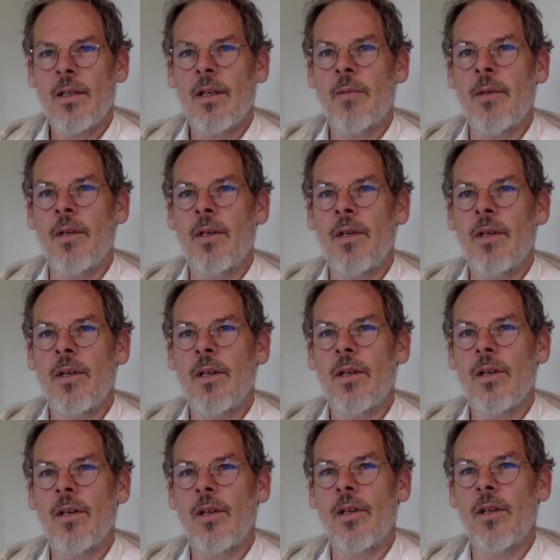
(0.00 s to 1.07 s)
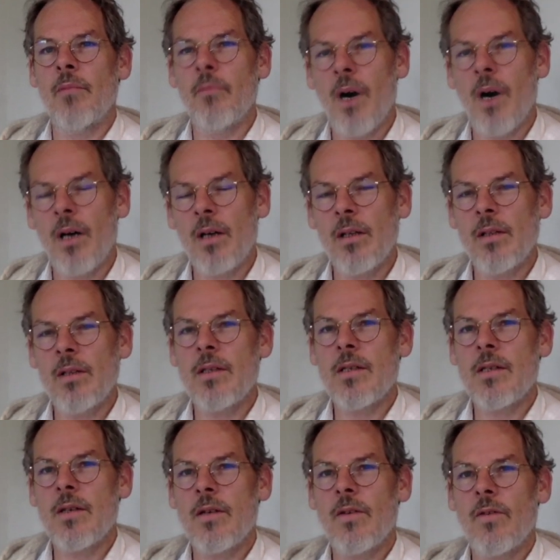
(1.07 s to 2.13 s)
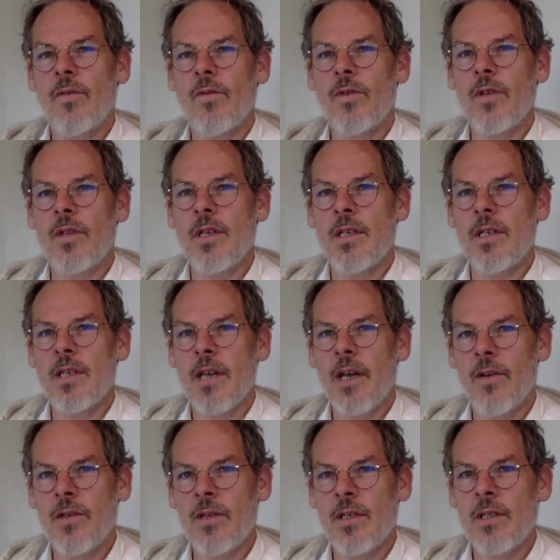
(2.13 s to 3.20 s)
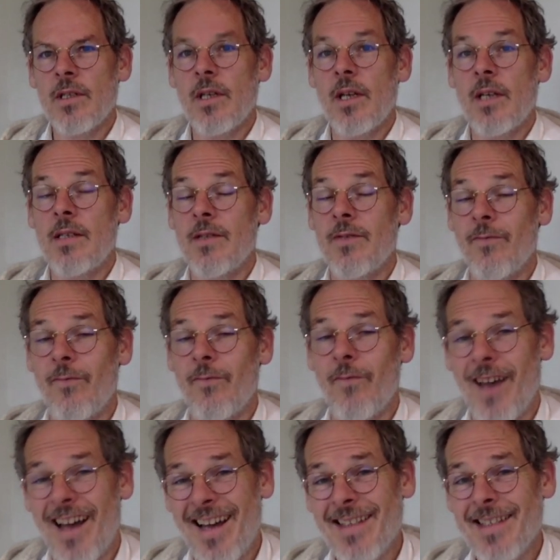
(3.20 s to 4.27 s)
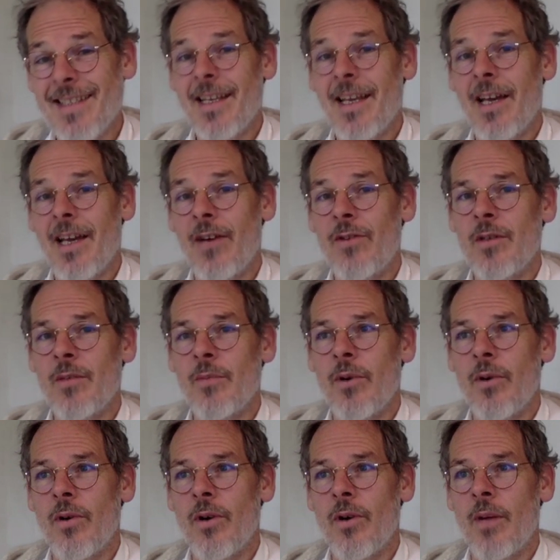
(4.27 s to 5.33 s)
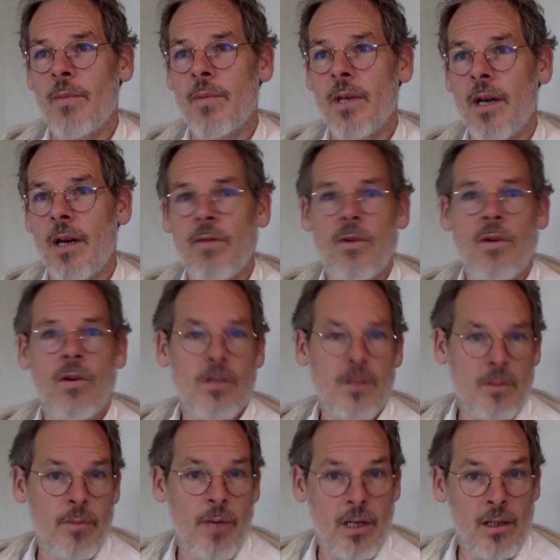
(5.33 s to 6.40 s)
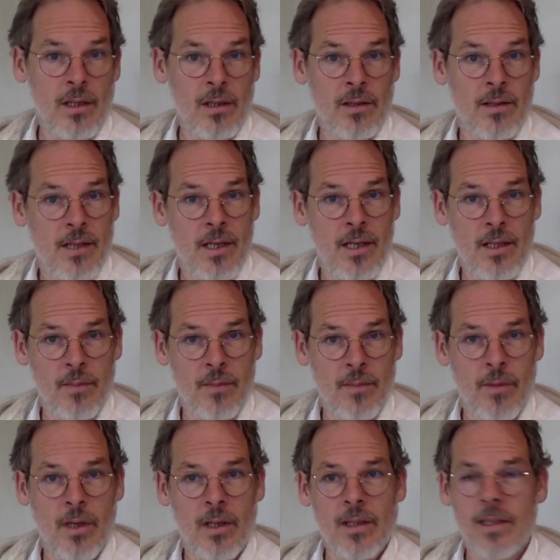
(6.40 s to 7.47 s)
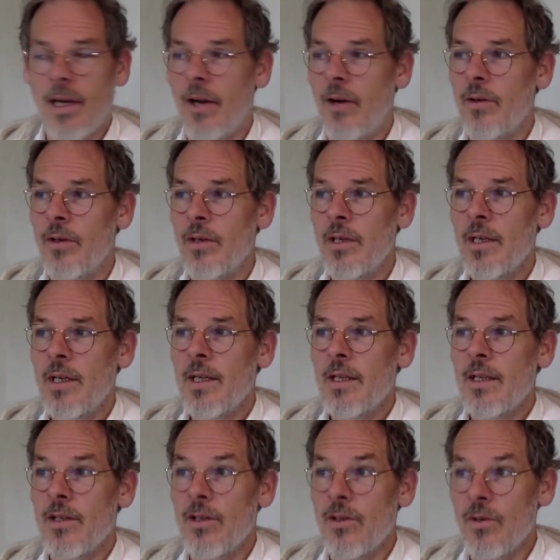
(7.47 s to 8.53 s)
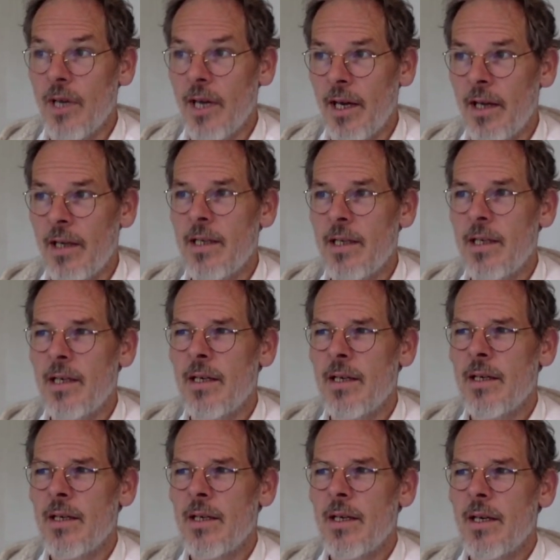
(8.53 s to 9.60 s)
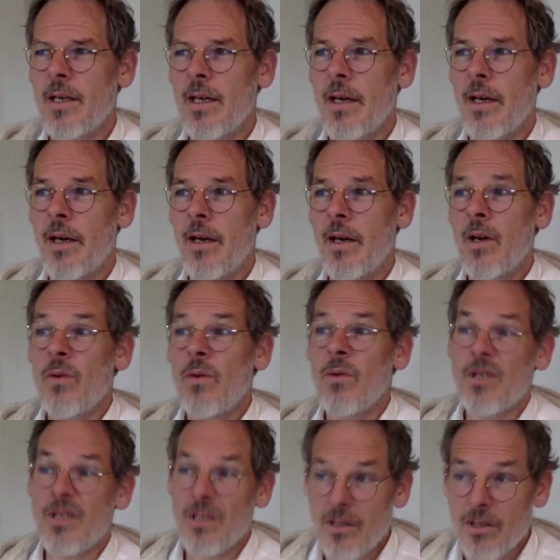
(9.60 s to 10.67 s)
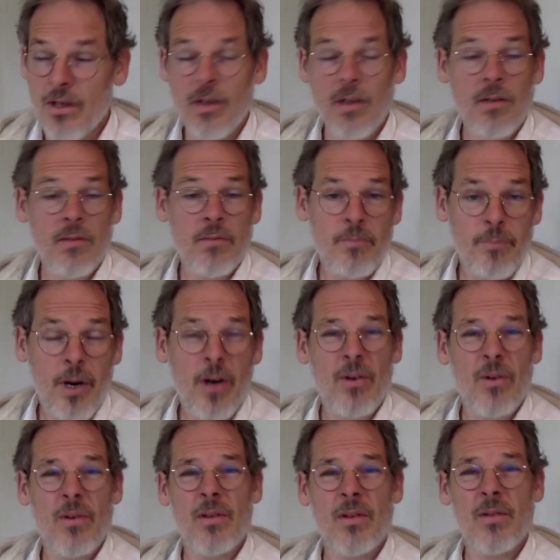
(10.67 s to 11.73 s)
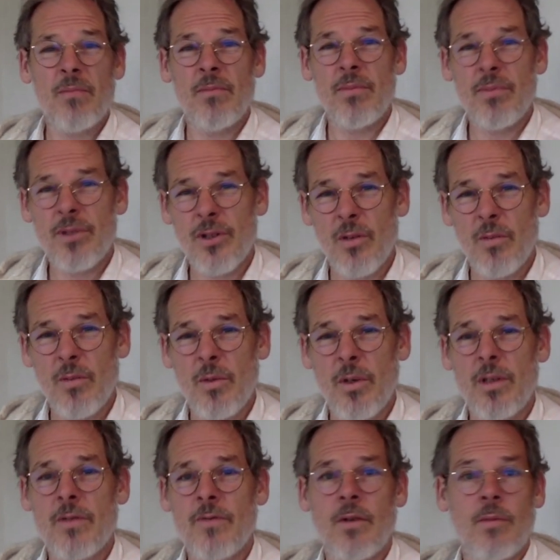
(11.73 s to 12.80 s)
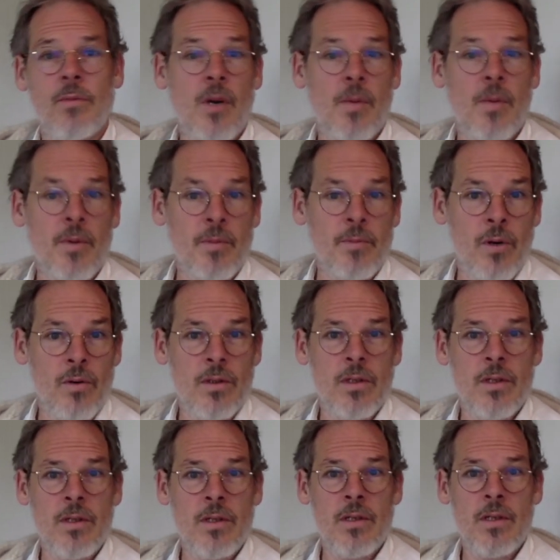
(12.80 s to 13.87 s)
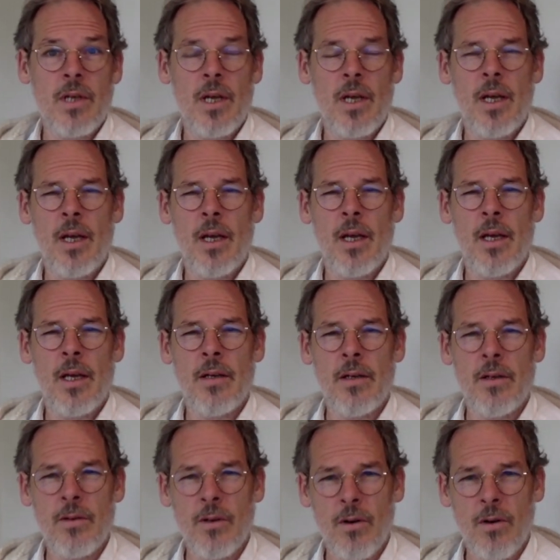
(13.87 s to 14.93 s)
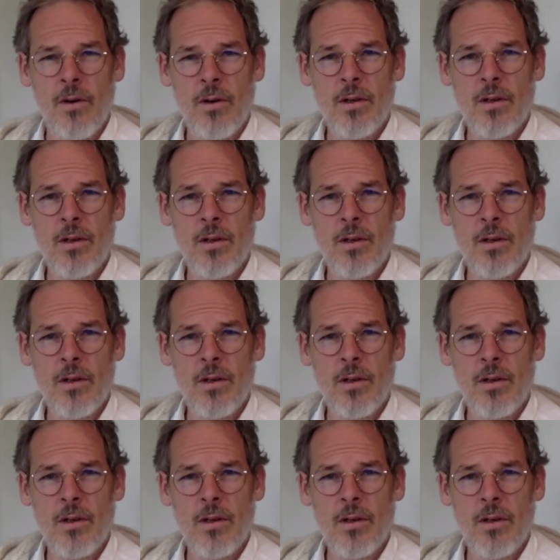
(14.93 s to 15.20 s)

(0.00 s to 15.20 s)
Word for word: I mean, the models for these housing estates, these vast housing programs, are of course the model city, the model town, the UK idea, uh, which in turn borrowed so much from Robert Moses uh, in New York,